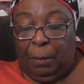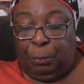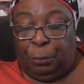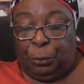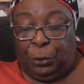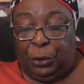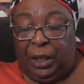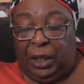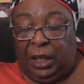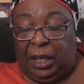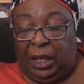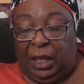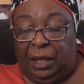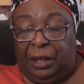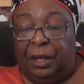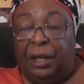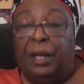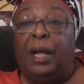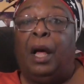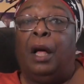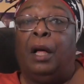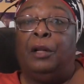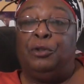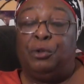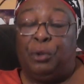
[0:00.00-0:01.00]
preheated
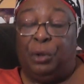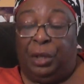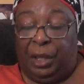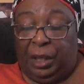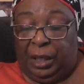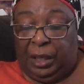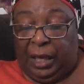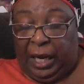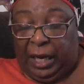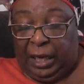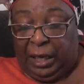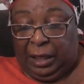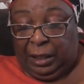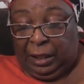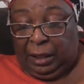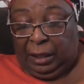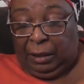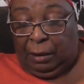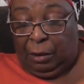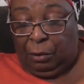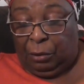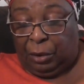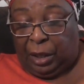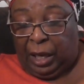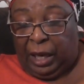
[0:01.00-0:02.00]
180,
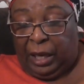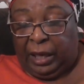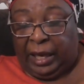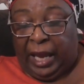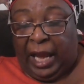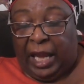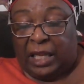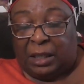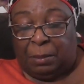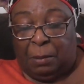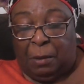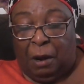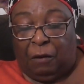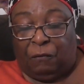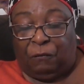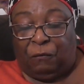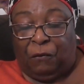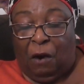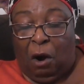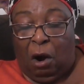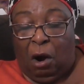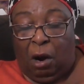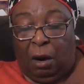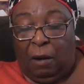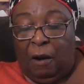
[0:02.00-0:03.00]
okay, gas mark
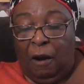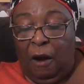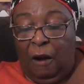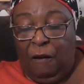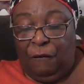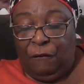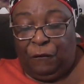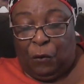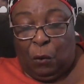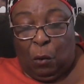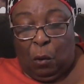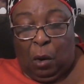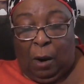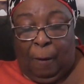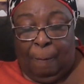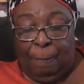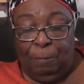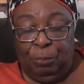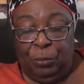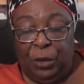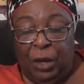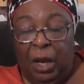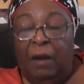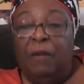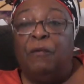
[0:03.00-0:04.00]
four, four,
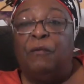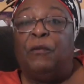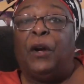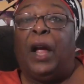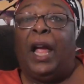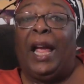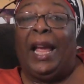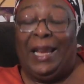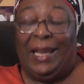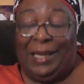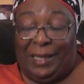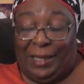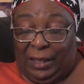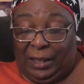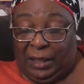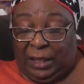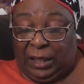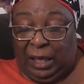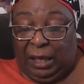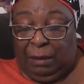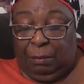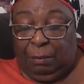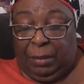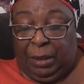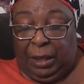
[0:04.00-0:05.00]
for 8 to
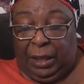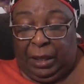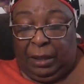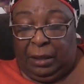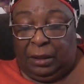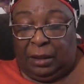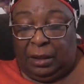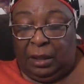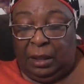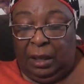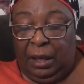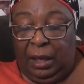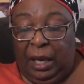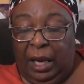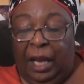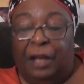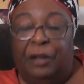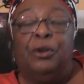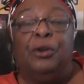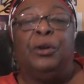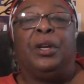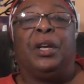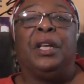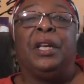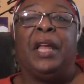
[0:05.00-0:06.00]
10 minutes.
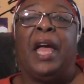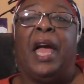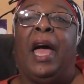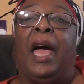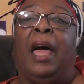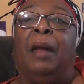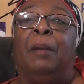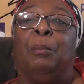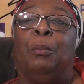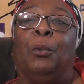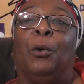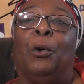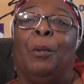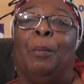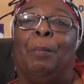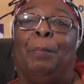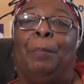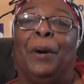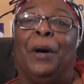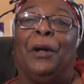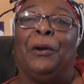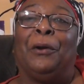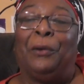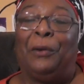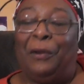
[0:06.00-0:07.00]
And you can add more
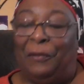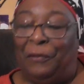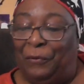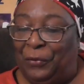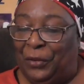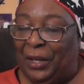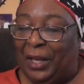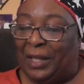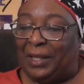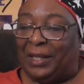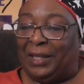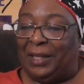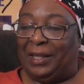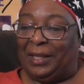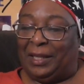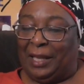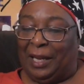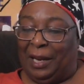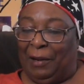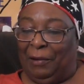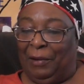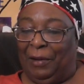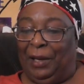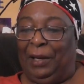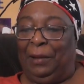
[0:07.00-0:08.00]
butter if
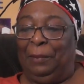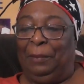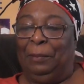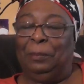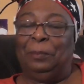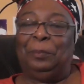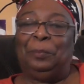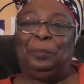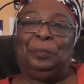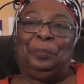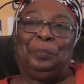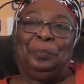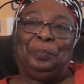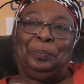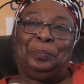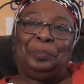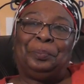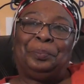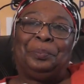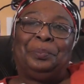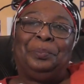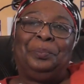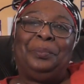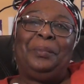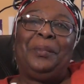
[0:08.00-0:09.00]
necessary.
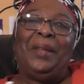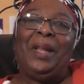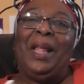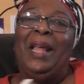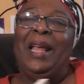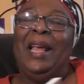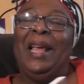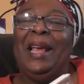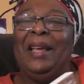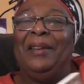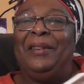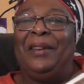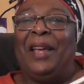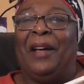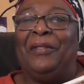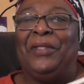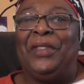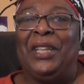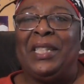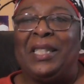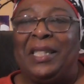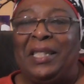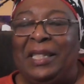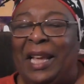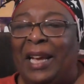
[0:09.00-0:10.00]
Now
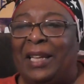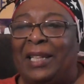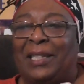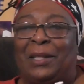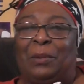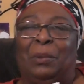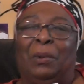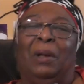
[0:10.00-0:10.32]
this next